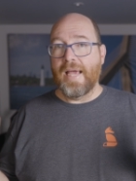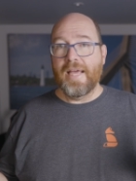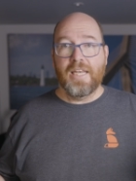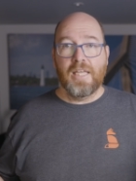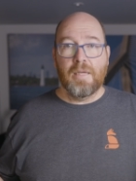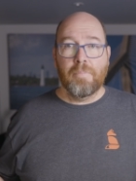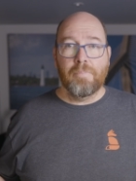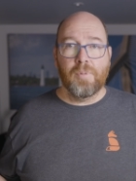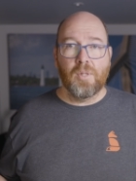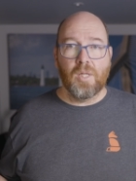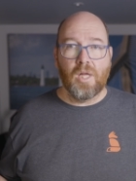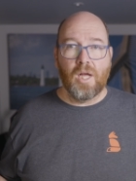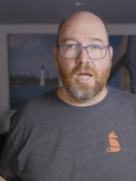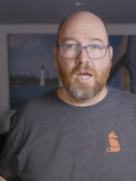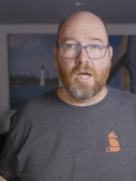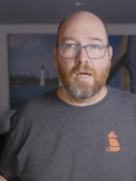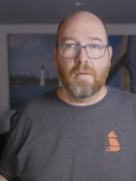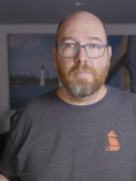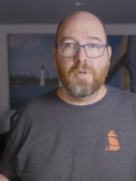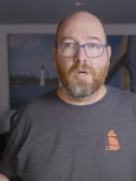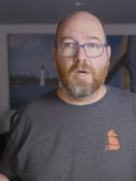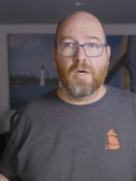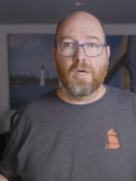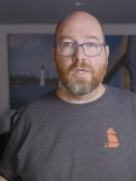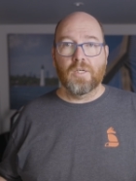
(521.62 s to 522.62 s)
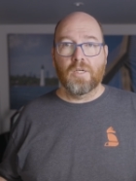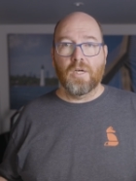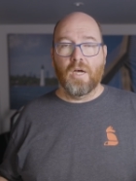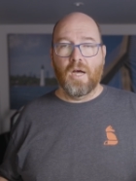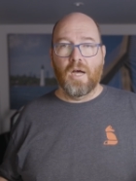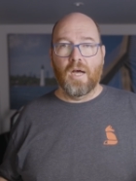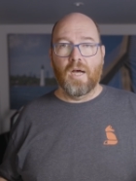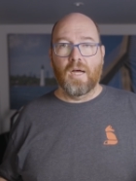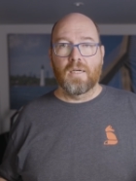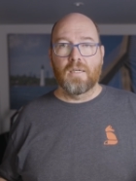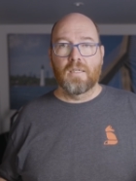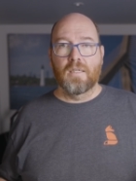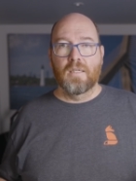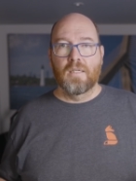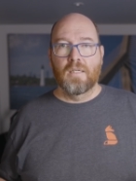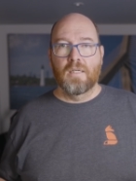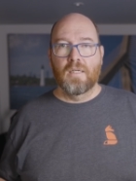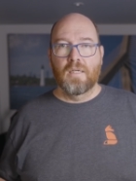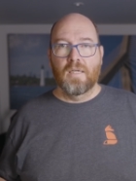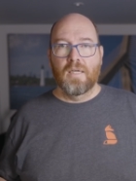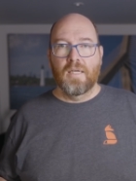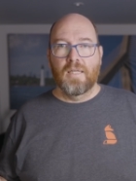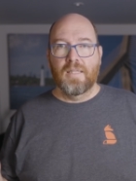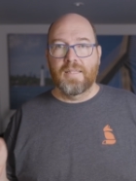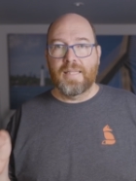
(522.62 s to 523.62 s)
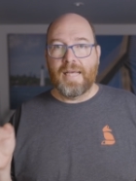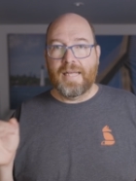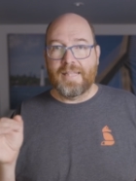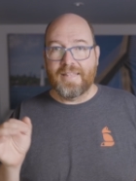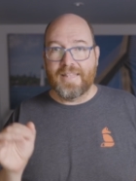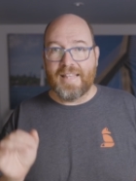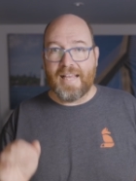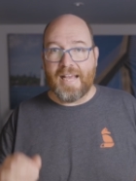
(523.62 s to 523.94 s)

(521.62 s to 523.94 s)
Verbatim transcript: any blob are gone that